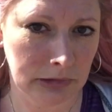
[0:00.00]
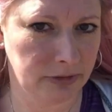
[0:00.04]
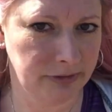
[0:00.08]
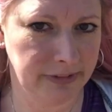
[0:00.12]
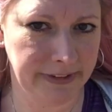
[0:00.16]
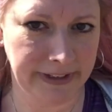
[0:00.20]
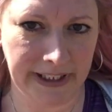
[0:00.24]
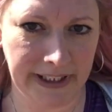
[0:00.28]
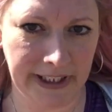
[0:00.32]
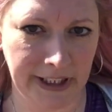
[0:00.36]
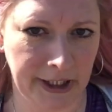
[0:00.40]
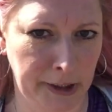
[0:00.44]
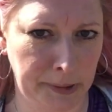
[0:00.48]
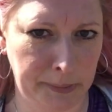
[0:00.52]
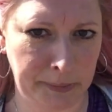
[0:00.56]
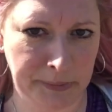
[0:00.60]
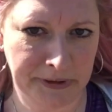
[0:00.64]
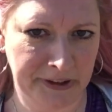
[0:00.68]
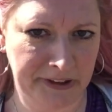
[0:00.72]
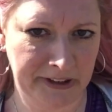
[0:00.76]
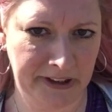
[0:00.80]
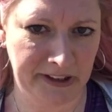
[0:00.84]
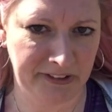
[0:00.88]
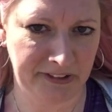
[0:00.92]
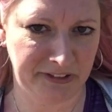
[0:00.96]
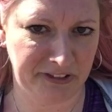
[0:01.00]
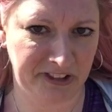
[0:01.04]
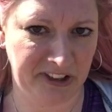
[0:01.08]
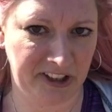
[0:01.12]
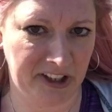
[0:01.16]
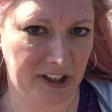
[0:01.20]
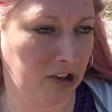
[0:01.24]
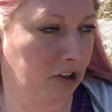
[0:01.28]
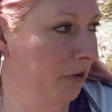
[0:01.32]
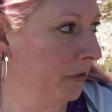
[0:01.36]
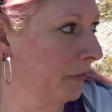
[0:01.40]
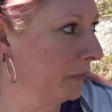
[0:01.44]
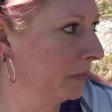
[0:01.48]
Really hope I don't have to
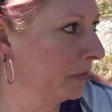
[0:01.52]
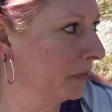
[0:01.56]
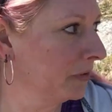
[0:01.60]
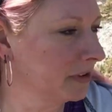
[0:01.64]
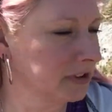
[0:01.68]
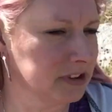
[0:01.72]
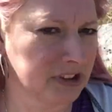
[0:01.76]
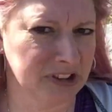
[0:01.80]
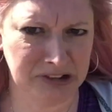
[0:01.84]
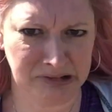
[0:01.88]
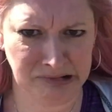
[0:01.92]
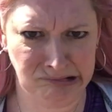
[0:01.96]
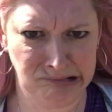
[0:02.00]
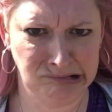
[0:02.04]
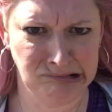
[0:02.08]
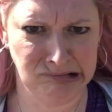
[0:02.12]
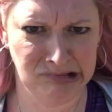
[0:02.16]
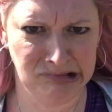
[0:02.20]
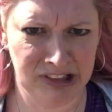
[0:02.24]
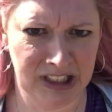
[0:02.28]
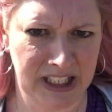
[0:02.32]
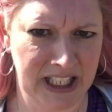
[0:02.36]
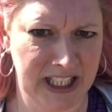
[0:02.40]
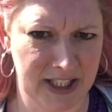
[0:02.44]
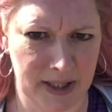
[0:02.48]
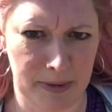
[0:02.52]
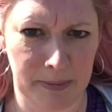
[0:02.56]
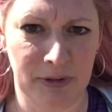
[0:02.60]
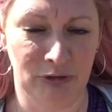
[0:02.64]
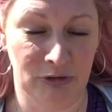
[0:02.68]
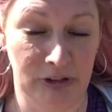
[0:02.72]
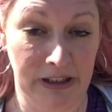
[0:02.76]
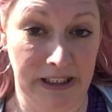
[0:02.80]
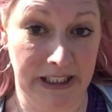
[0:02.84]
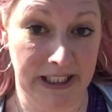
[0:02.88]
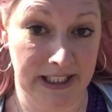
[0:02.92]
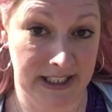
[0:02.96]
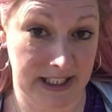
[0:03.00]
dig a hole. I think I'll be
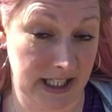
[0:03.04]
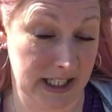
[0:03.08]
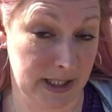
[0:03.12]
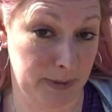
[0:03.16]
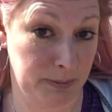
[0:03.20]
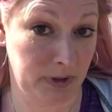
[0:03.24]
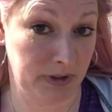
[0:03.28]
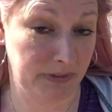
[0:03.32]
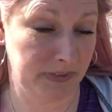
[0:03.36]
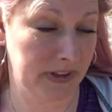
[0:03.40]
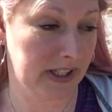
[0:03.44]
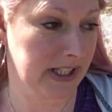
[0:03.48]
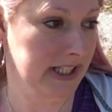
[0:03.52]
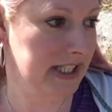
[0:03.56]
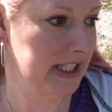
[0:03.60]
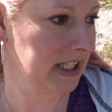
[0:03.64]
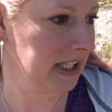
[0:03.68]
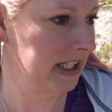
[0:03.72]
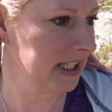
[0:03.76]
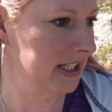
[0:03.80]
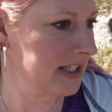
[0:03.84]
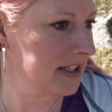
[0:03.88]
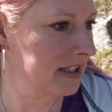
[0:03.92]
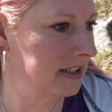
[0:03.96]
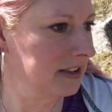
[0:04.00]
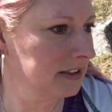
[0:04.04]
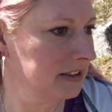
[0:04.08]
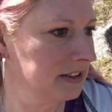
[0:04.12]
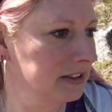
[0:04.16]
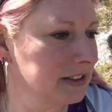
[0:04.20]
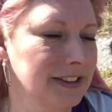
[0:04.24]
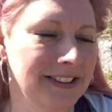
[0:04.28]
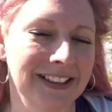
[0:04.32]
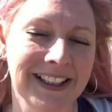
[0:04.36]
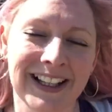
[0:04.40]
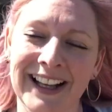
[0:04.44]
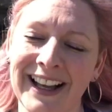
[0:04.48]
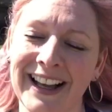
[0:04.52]
really desperate if that's the case.
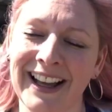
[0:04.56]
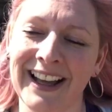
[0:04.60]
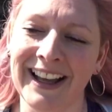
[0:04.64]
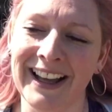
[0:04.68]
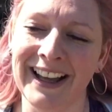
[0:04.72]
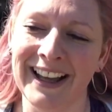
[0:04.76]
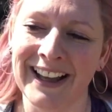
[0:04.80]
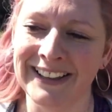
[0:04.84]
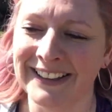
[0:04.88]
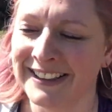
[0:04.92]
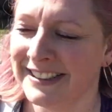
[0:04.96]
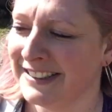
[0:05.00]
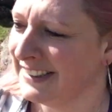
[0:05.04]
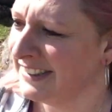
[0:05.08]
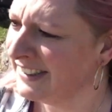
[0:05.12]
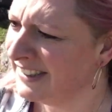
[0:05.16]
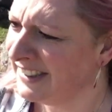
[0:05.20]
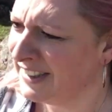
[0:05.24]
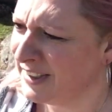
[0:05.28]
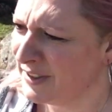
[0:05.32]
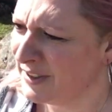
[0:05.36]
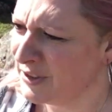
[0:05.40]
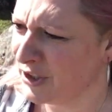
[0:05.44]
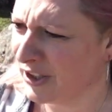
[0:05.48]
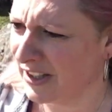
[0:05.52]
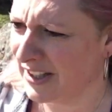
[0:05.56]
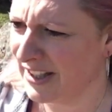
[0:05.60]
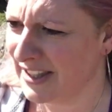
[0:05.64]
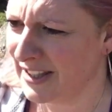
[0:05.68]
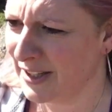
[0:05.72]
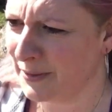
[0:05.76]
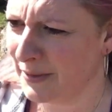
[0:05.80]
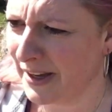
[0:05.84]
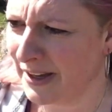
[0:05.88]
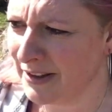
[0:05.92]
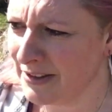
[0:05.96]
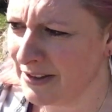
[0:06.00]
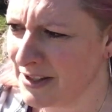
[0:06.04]
I'm trying to
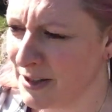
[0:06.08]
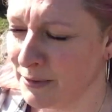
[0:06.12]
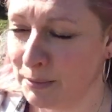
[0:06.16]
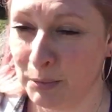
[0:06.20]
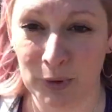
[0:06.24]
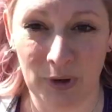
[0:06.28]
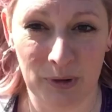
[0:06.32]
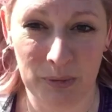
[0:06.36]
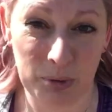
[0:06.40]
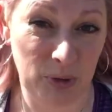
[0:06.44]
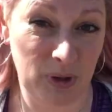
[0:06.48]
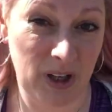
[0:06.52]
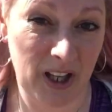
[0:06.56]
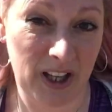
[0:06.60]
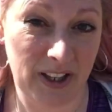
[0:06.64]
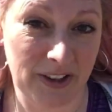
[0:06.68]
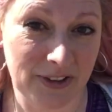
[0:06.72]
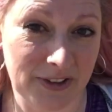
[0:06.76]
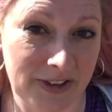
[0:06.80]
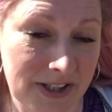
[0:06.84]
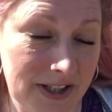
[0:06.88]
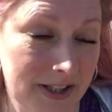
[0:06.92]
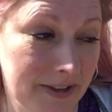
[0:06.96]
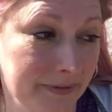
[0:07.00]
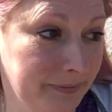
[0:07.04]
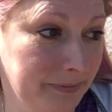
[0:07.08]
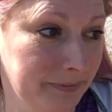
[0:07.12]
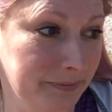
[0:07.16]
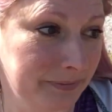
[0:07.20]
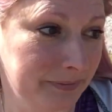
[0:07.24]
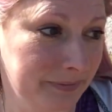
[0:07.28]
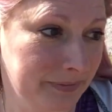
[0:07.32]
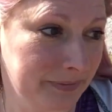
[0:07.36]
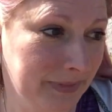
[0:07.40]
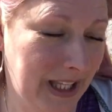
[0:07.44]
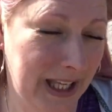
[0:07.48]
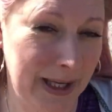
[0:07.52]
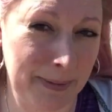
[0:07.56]
think what else I bought. I bought loads.
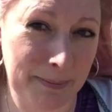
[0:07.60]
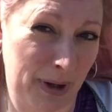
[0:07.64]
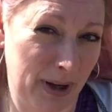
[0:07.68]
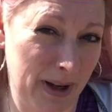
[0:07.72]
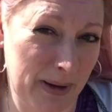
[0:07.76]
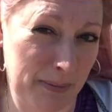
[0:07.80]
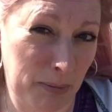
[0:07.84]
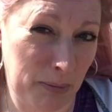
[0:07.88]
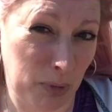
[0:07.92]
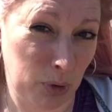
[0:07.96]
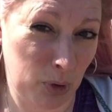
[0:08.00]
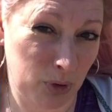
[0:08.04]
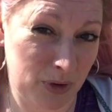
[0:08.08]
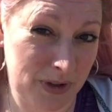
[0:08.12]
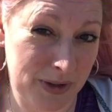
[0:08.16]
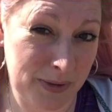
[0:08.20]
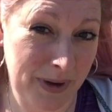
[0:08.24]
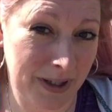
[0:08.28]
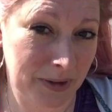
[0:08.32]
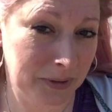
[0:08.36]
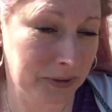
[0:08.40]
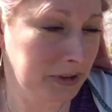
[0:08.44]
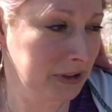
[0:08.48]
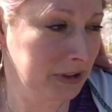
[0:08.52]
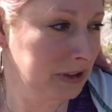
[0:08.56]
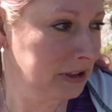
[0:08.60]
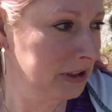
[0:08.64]
Keep buying more as well.